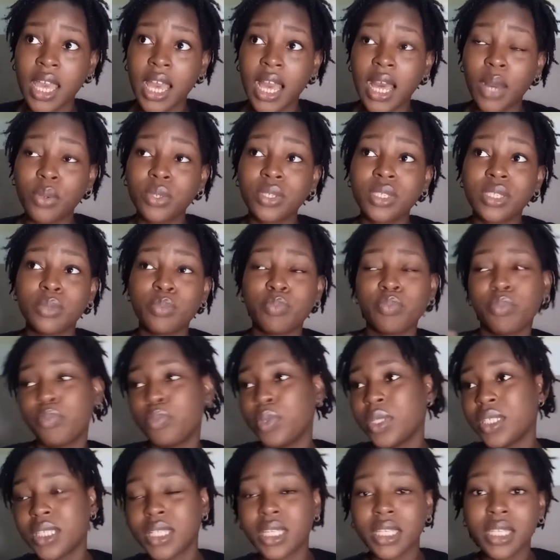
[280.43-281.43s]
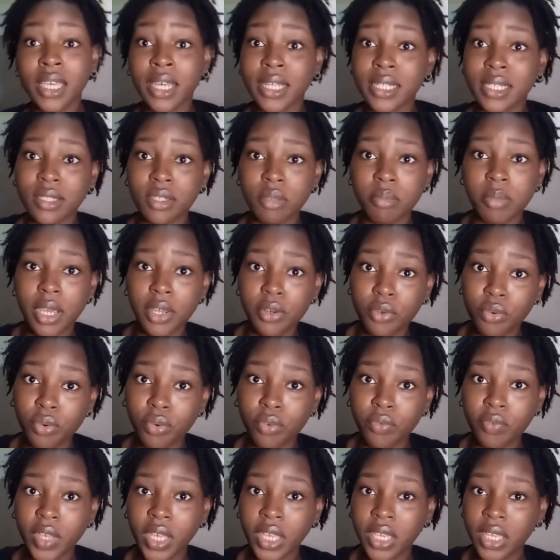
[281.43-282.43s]
I want to basically get into my
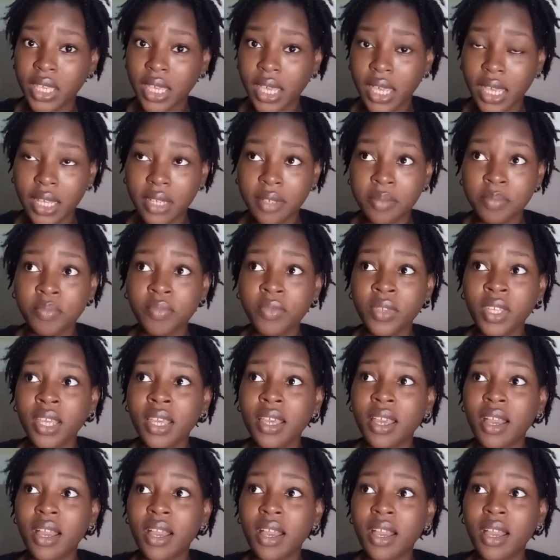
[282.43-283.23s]
groove again.